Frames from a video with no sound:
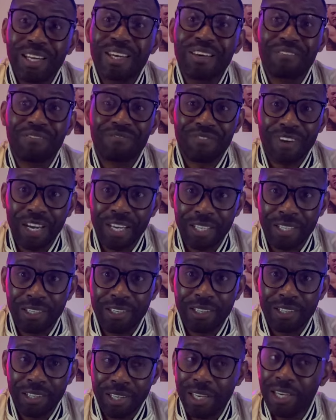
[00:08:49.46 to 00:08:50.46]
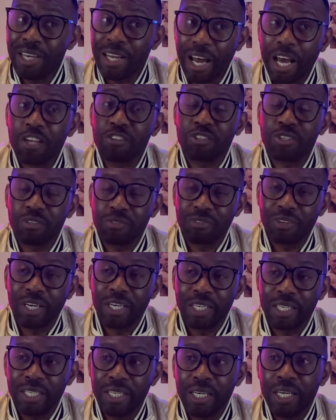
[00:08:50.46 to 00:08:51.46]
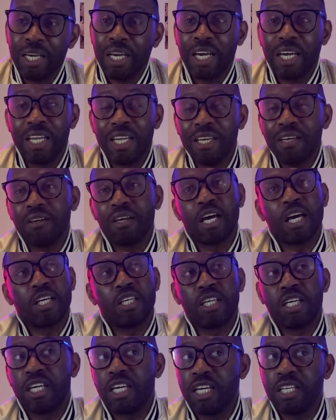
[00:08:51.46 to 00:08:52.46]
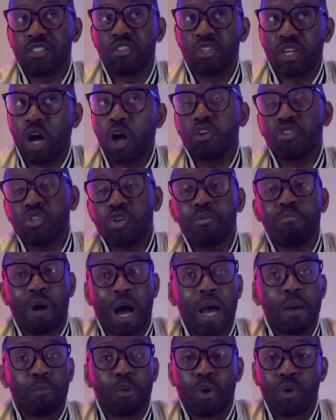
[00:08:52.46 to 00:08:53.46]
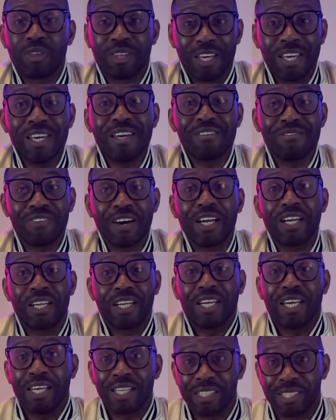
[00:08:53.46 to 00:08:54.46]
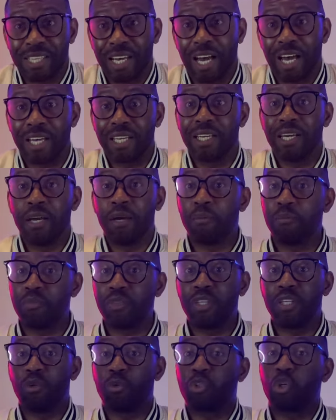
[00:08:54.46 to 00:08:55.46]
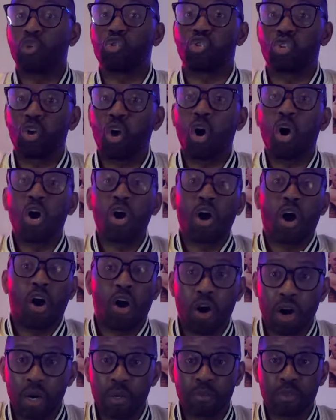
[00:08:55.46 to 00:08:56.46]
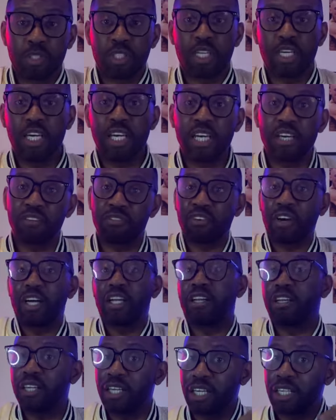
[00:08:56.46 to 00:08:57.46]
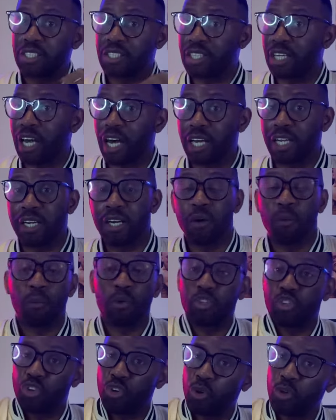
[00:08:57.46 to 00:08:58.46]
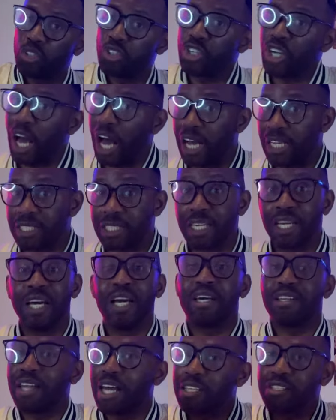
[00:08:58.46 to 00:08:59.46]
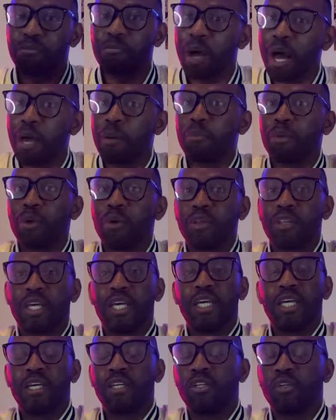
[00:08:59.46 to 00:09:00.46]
he can fight. He can actually fight. And it's also mind-blowing that he can fight on the inside. With those long arms, he can fight on the inside with short shots. That's mind-blowing that he can